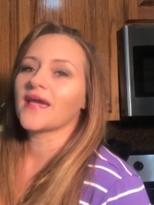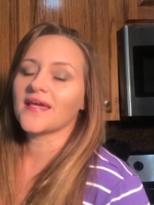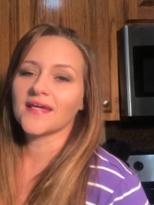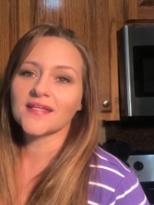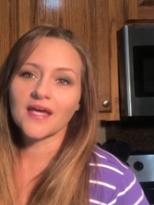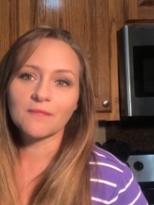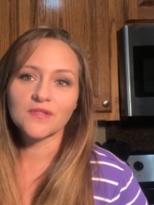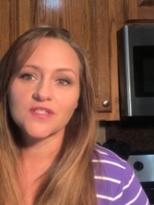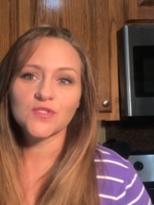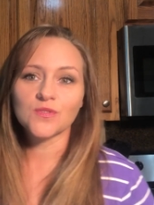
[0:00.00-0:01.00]
And I'm
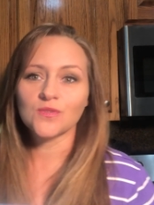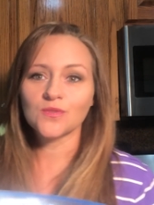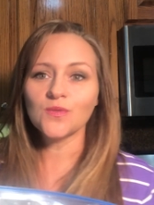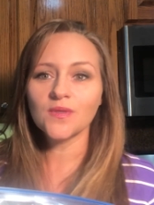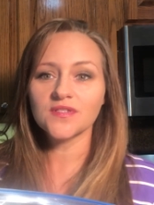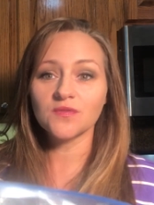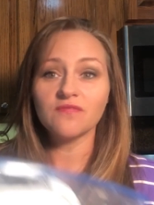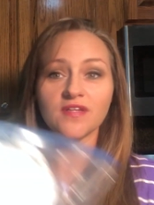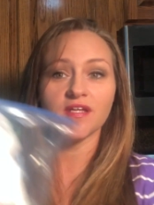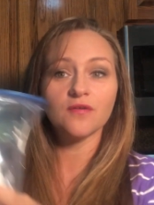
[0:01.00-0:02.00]
going to do a
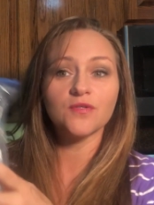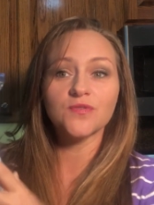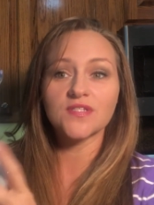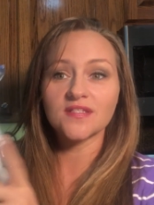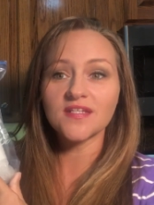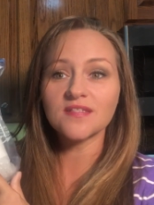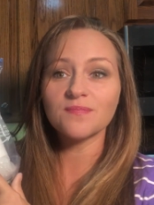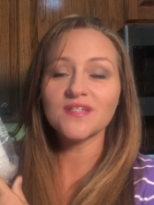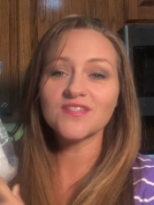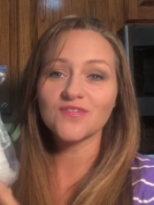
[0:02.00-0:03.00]
video using these
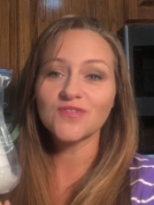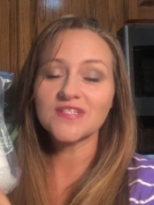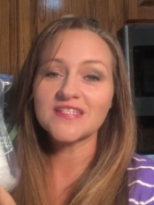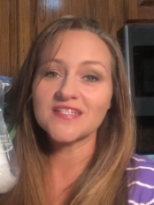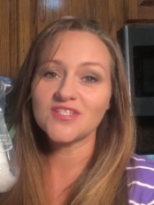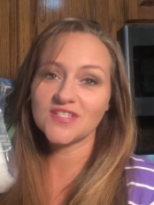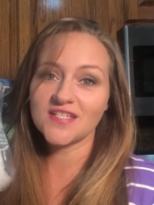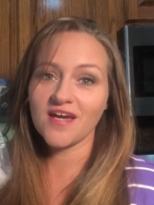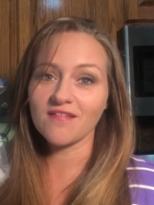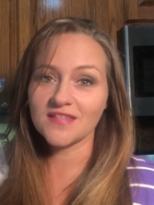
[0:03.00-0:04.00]
beads so you can see just
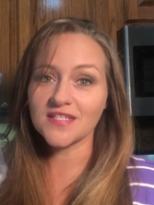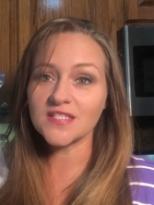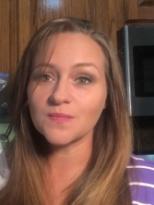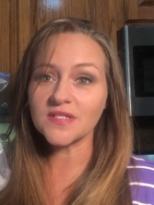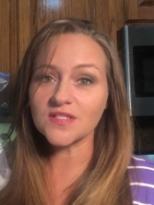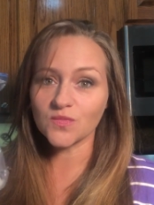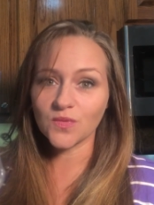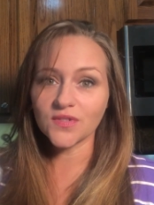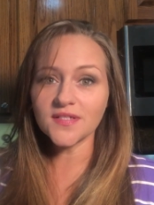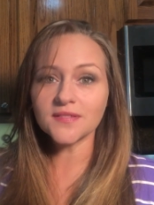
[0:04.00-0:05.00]
how these beads
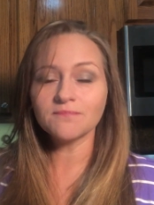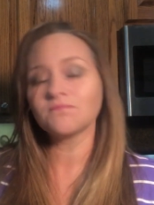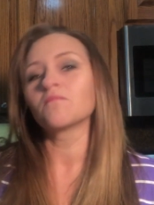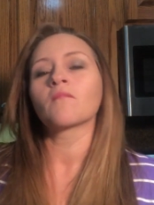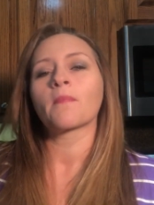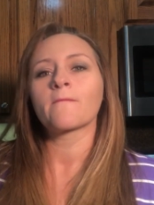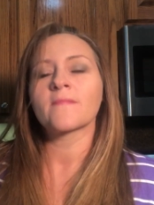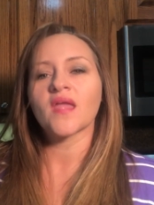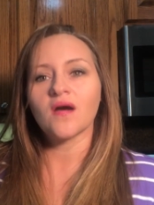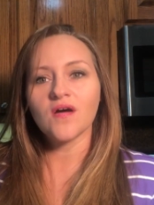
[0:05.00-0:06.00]
work.
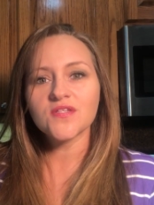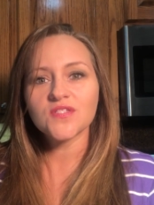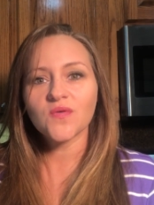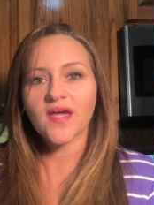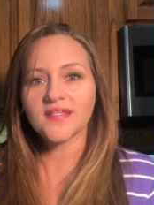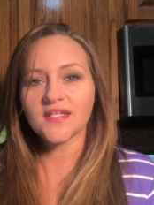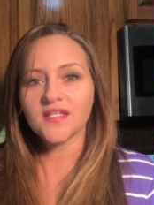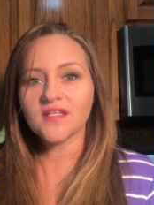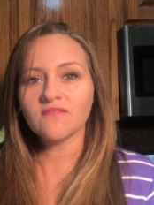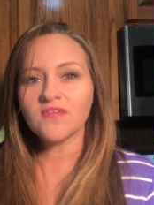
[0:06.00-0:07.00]
Also, at the
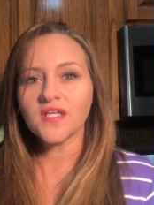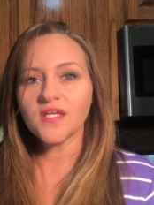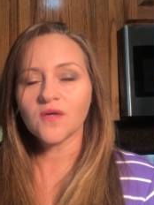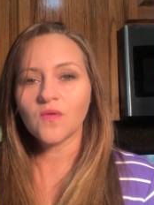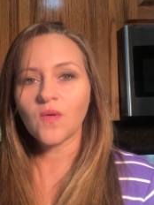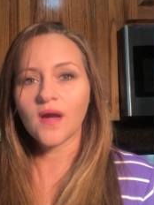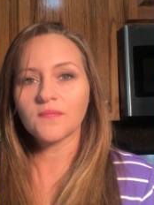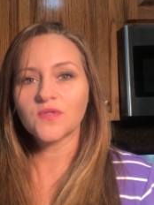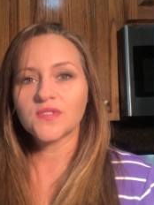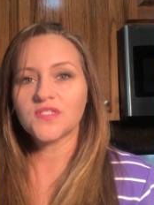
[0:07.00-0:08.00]
end of the video,
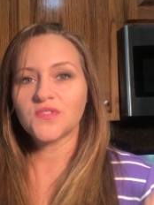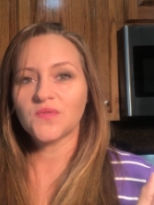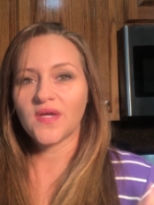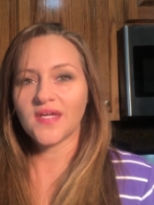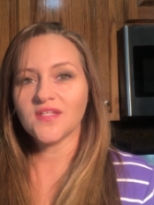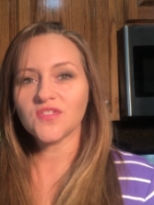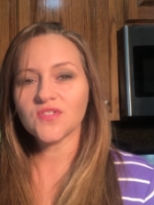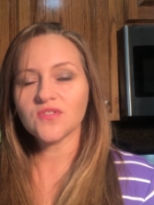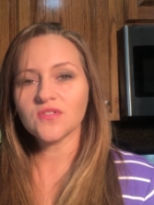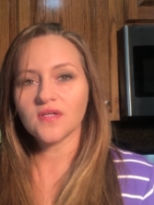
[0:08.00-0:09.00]
I'm going to
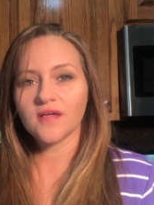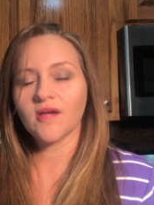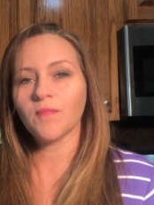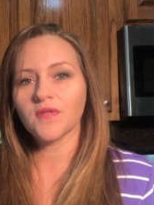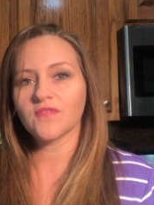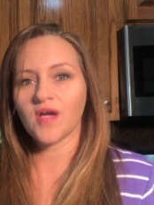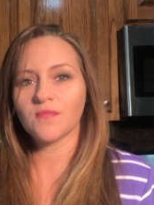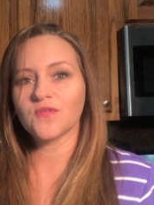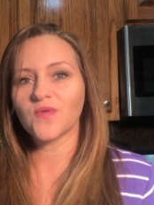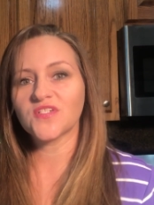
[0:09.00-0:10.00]
answer a couple of
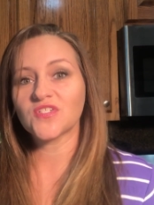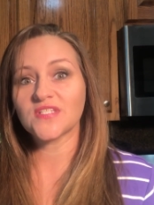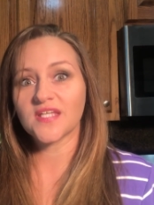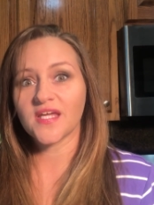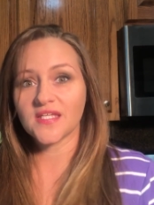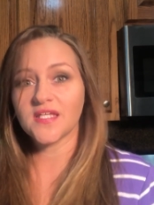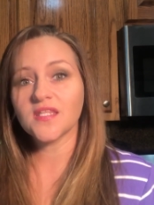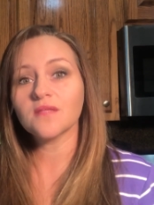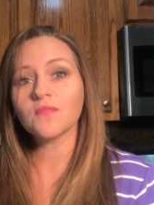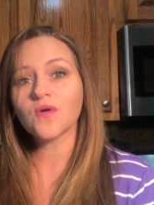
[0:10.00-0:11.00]
common questions that I
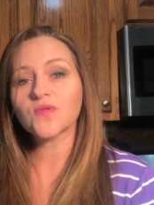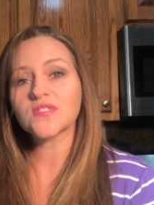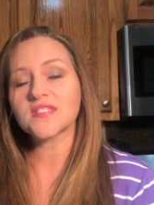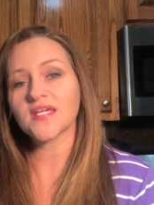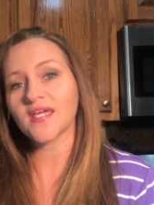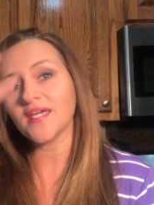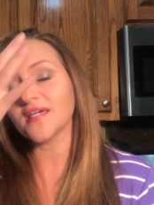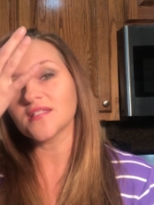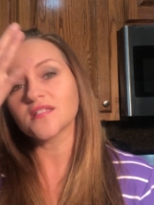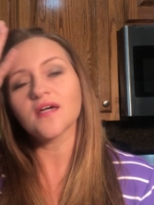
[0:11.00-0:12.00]
get the most,
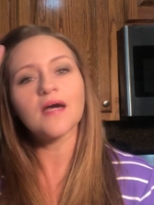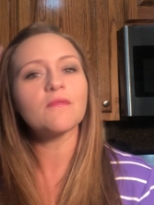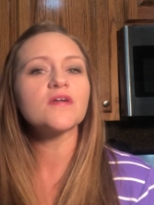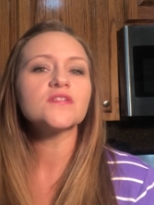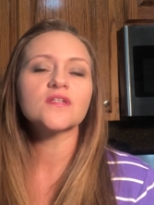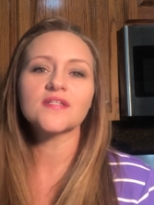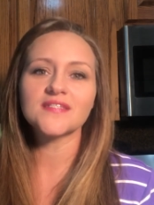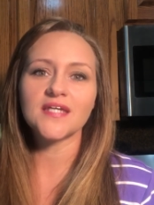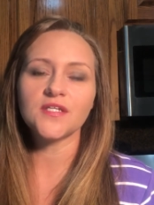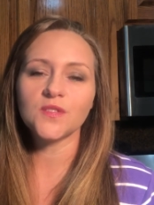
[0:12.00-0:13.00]
and I'm also going to
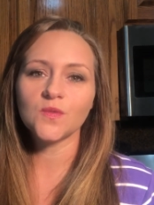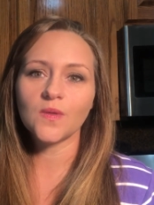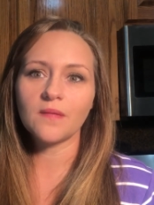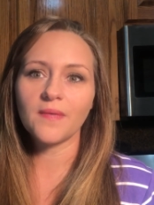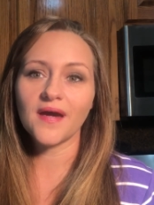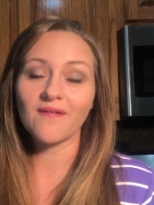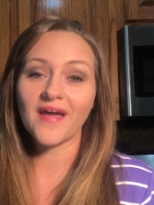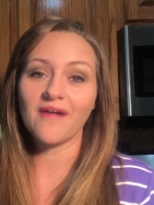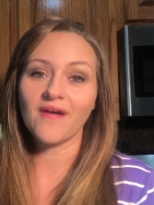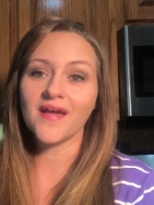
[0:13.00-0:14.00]
tell you about
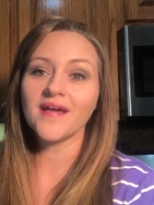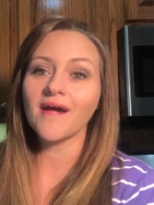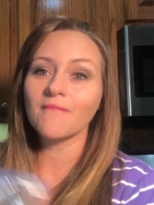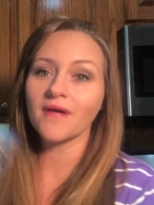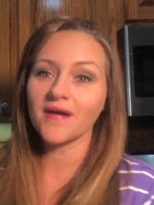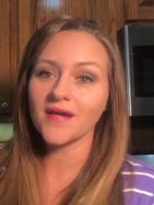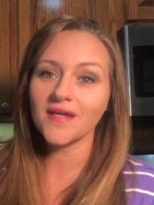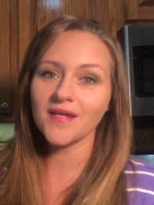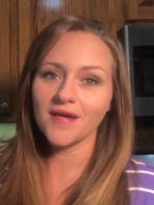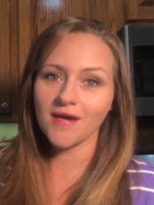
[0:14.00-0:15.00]
how I got my